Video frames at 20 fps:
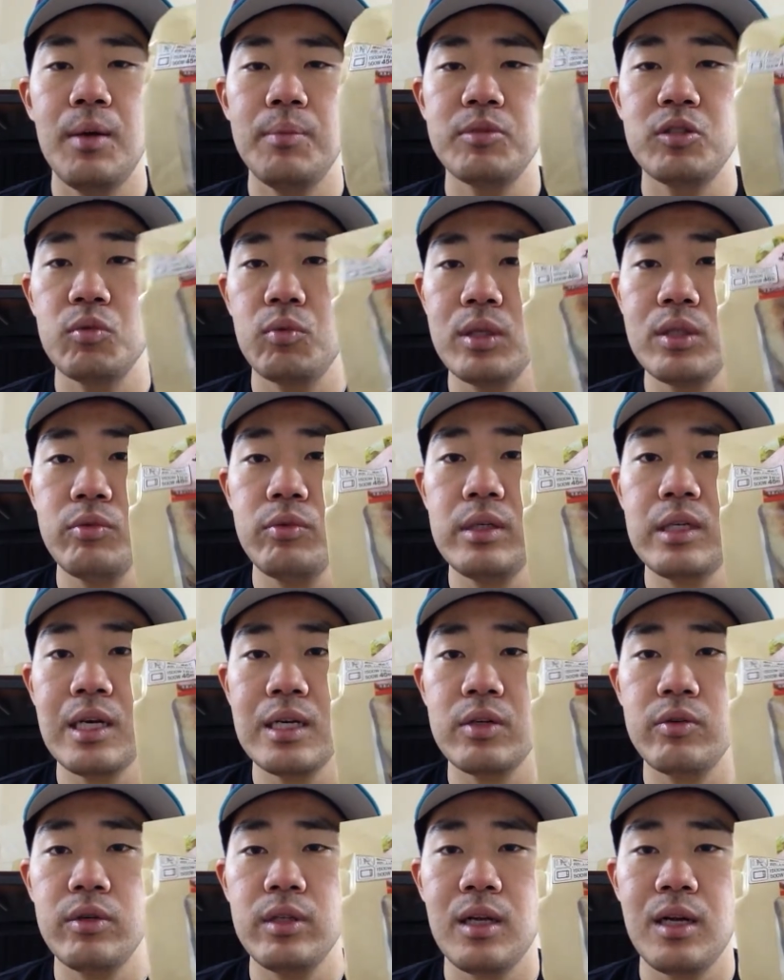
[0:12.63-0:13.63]
So what do we
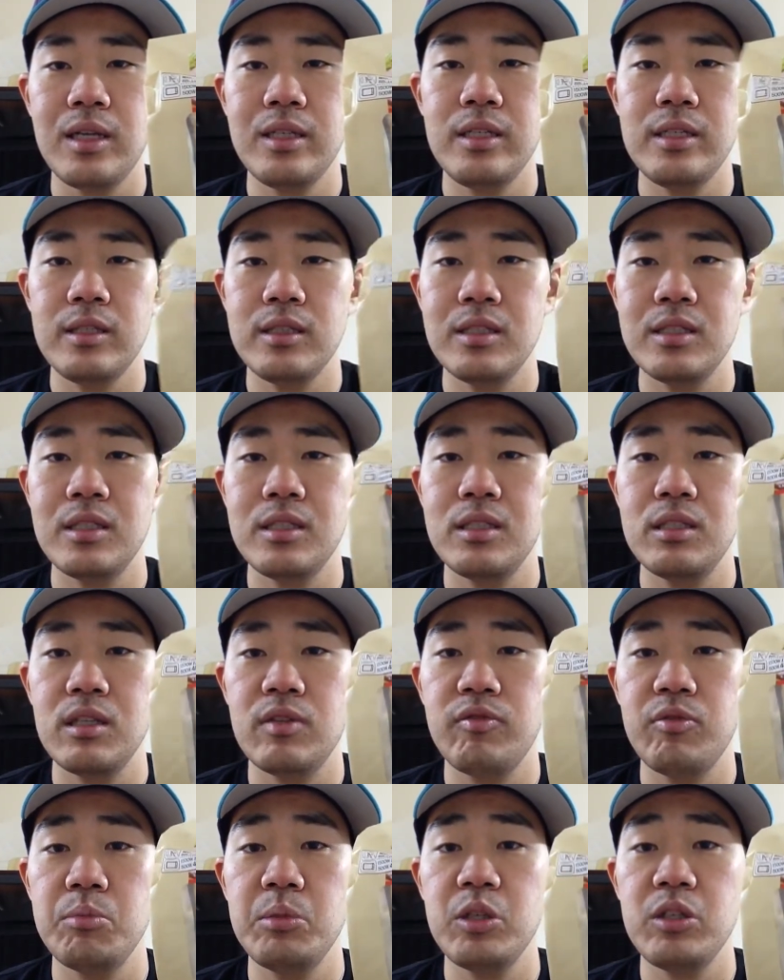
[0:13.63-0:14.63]
got going on here? Does this
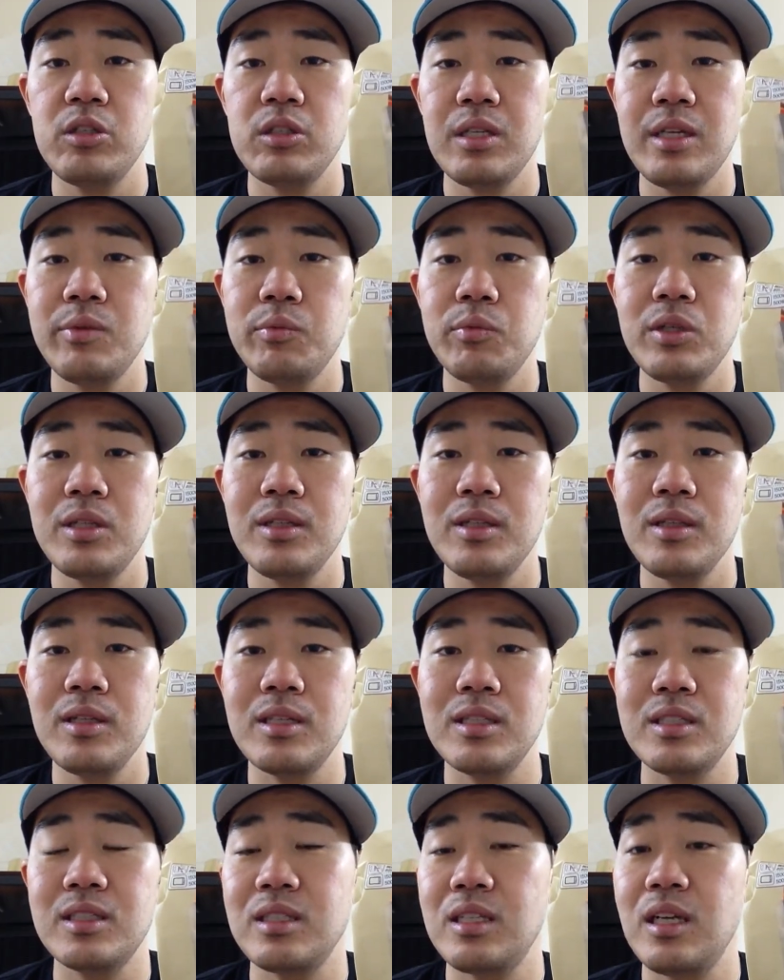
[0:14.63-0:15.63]
look familiar to anyone?
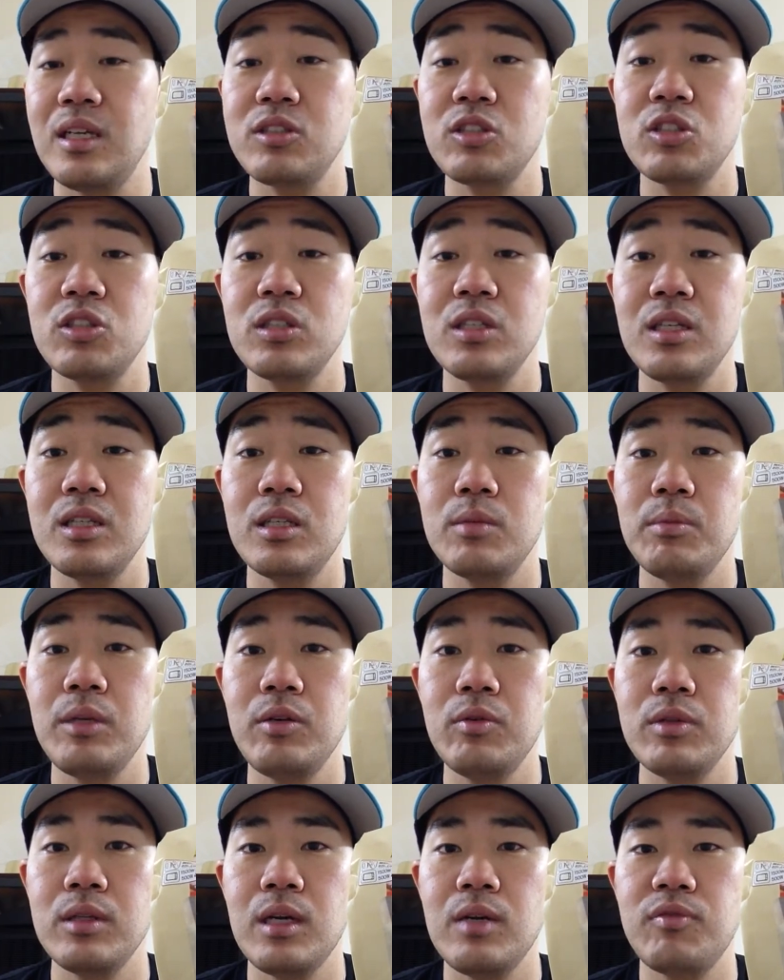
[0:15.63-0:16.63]
Because it sure did to me
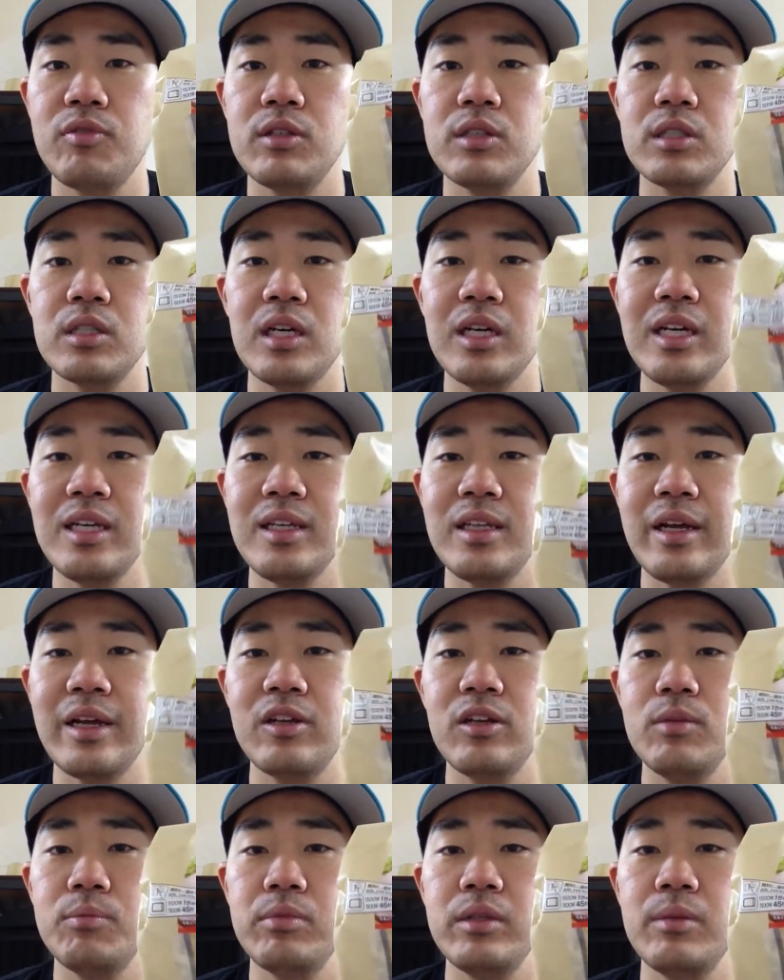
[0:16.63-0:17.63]
when I first saw it. I
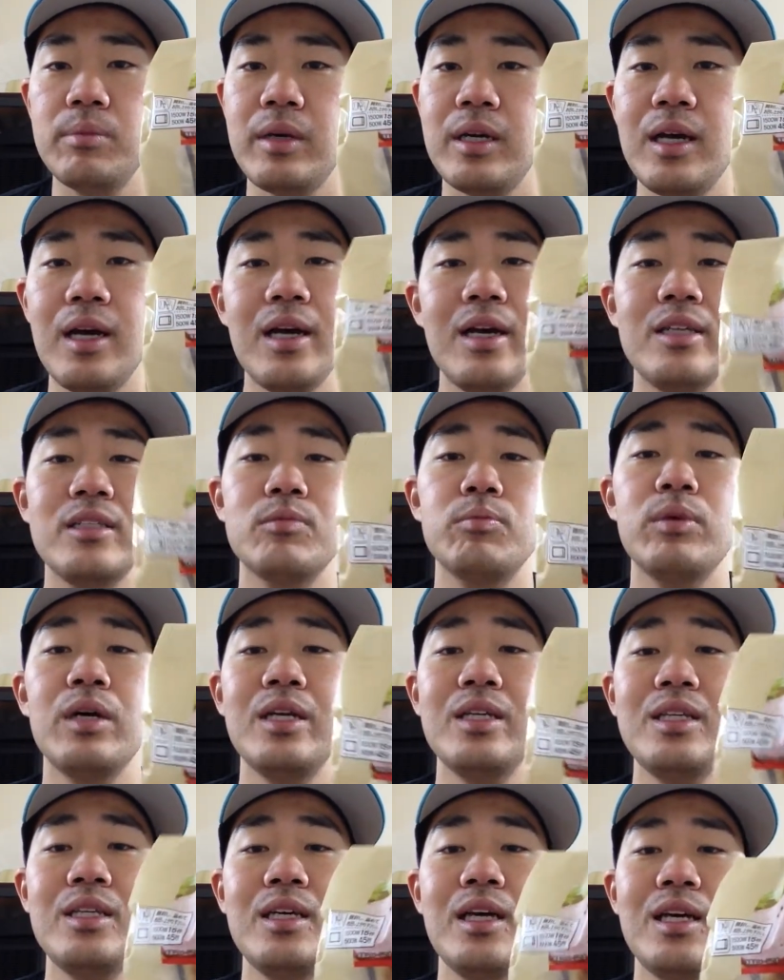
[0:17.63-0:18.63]
couldn't believe my eyes,
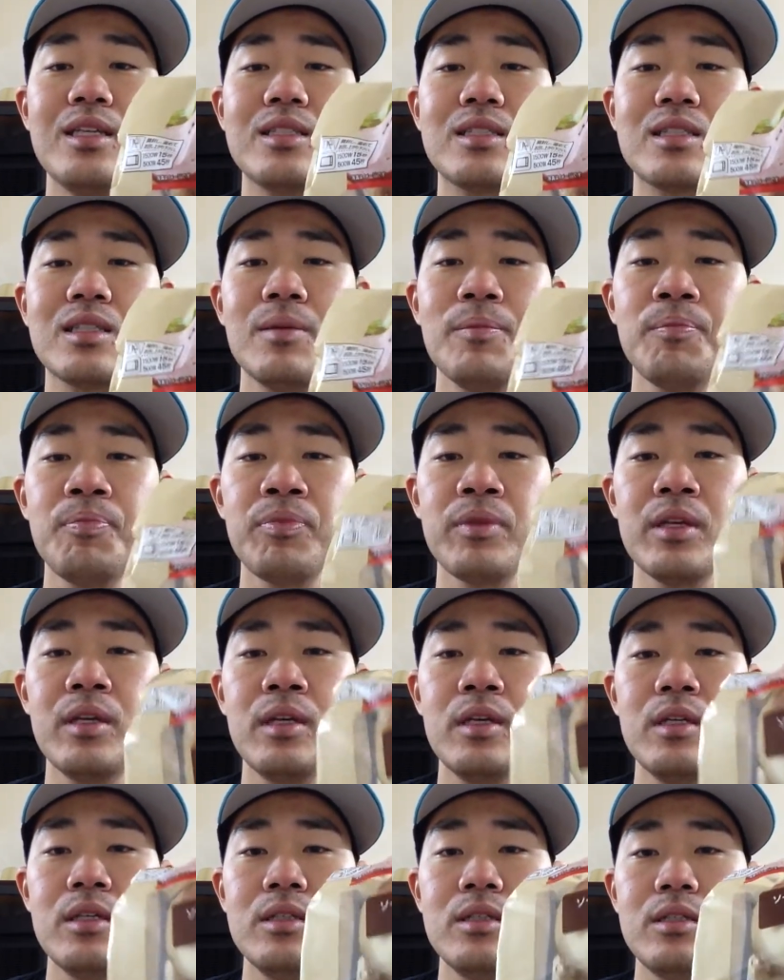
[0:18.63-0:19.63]
but yes,
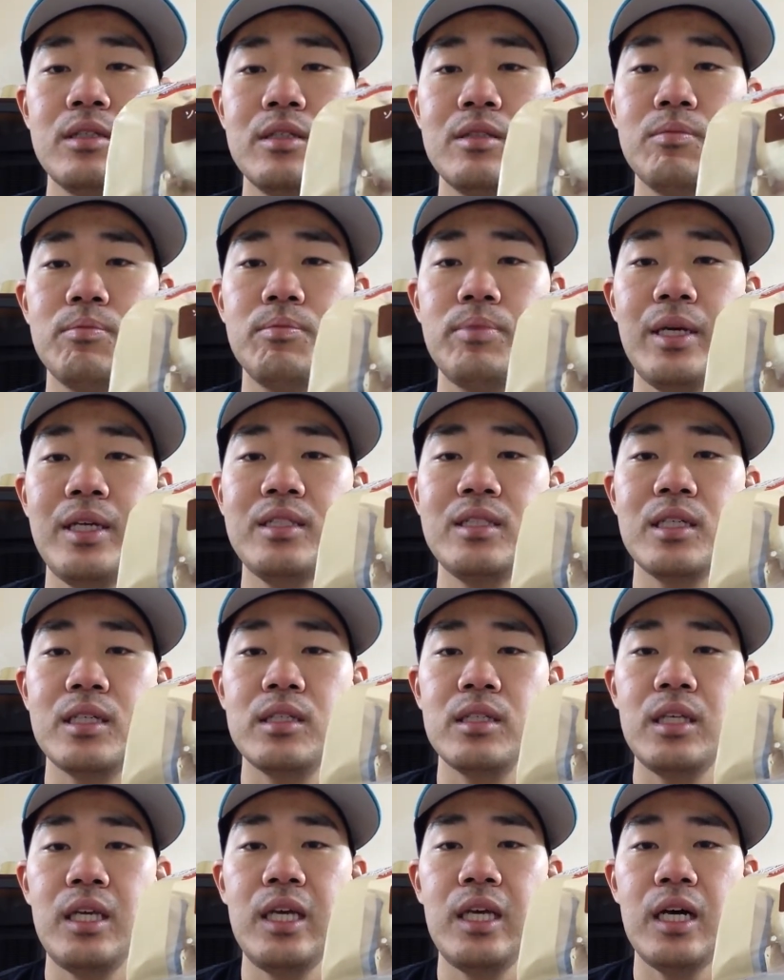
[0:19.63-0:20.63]
this is
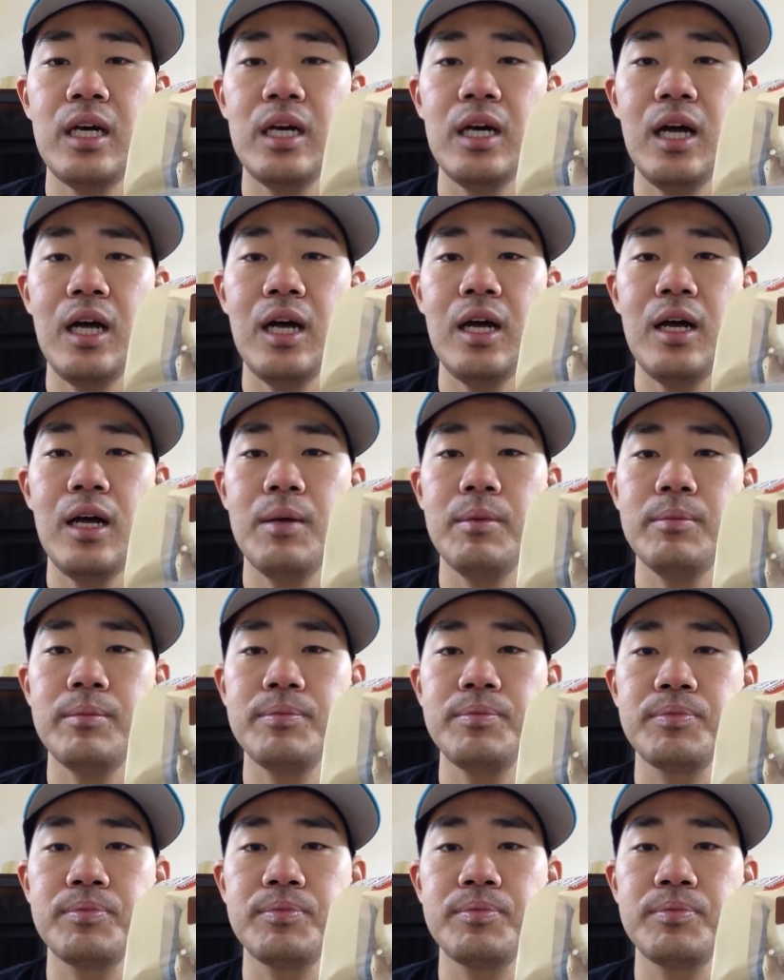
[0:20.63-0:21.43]
basically a